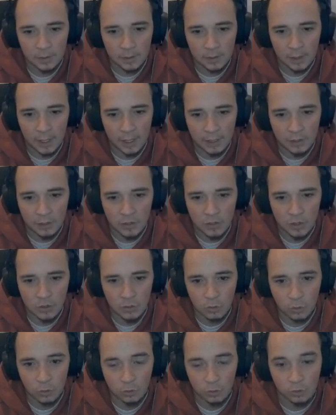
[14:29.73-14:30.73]

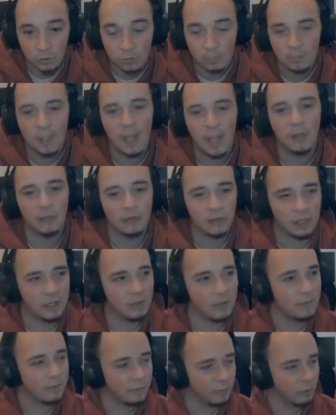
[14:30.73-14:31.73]
I'll
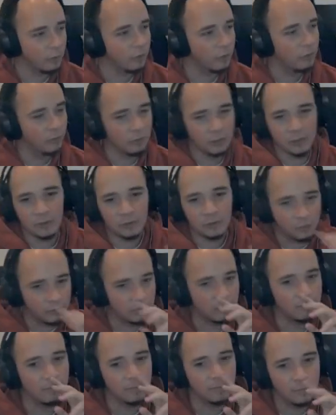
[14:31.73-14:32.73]
save before I do this because